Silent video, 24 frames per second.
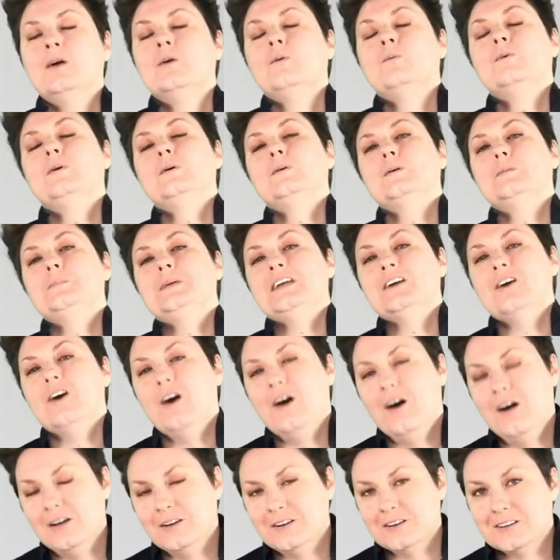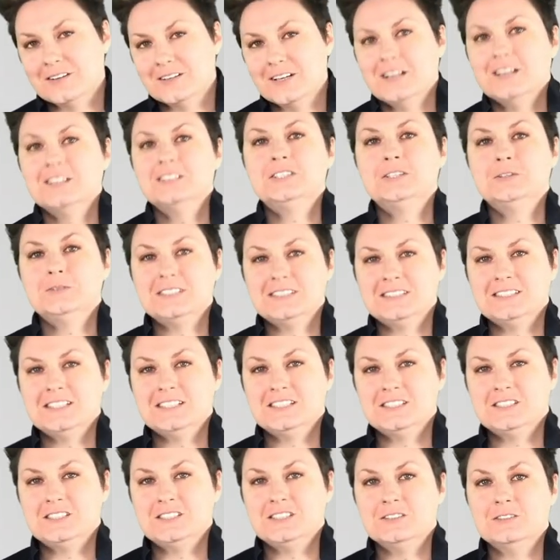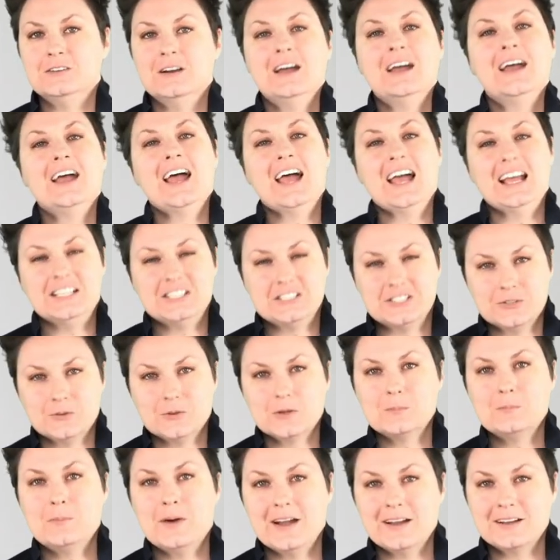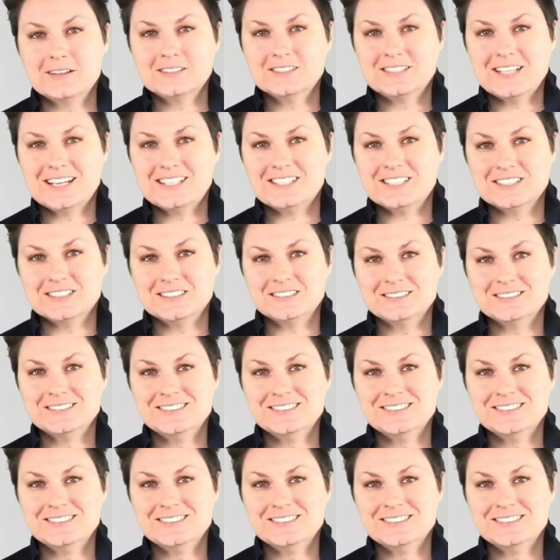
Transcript: We would be honored to assist you as your buyer's agent.